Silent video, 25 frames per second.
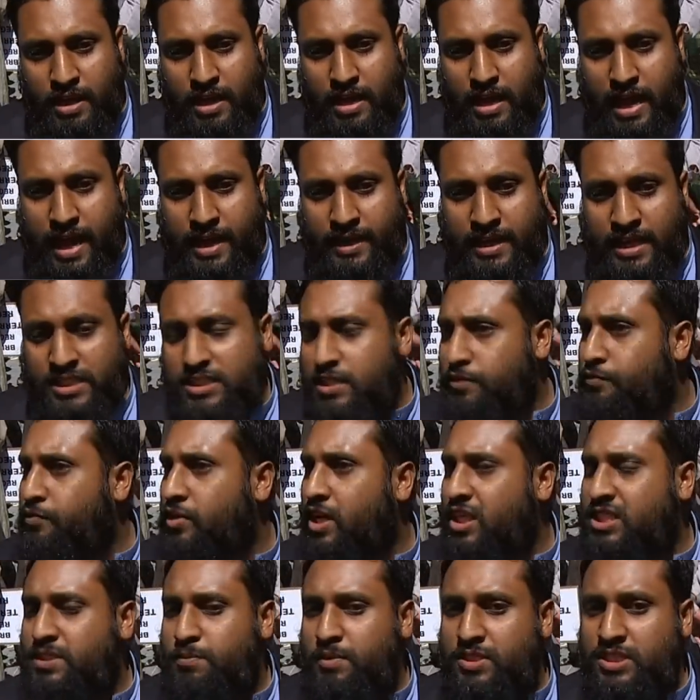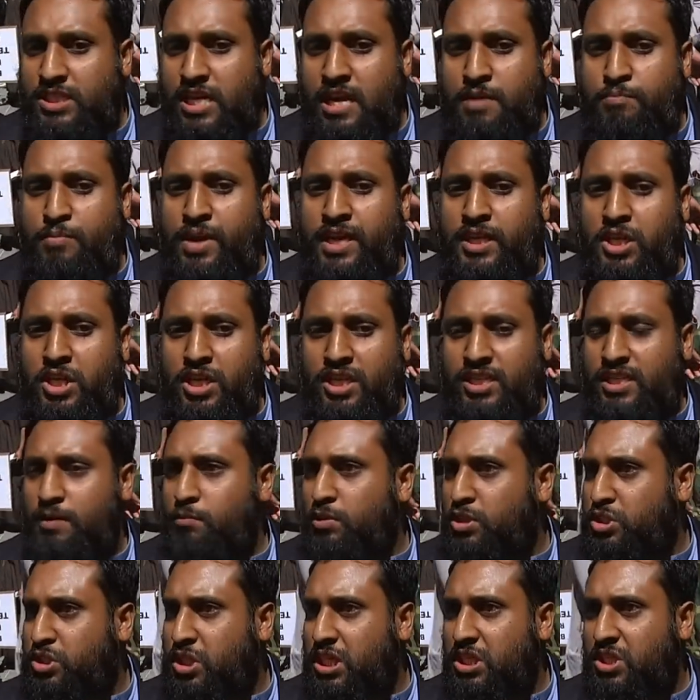And that's the first speech I made in a
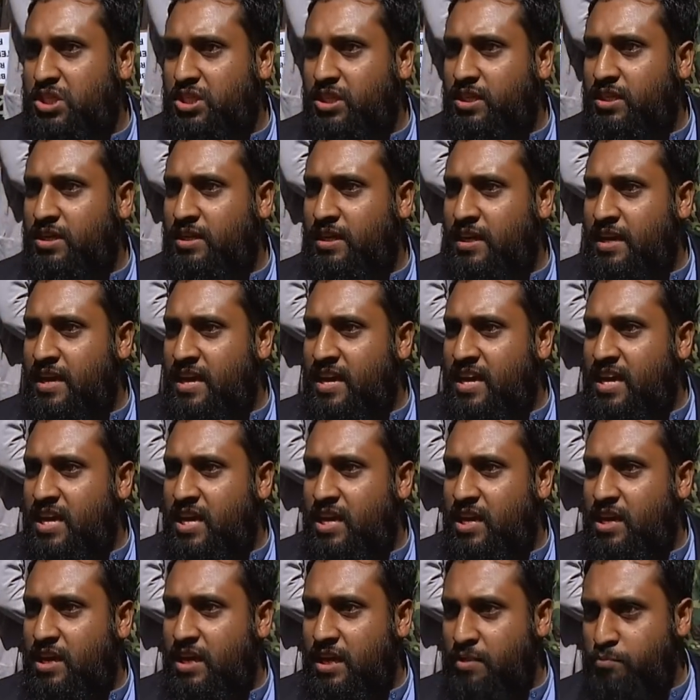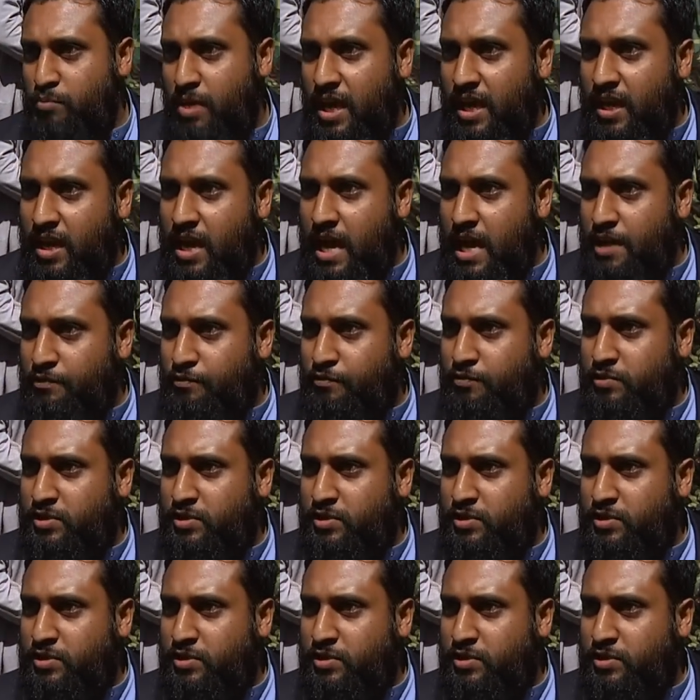demonstration in my life.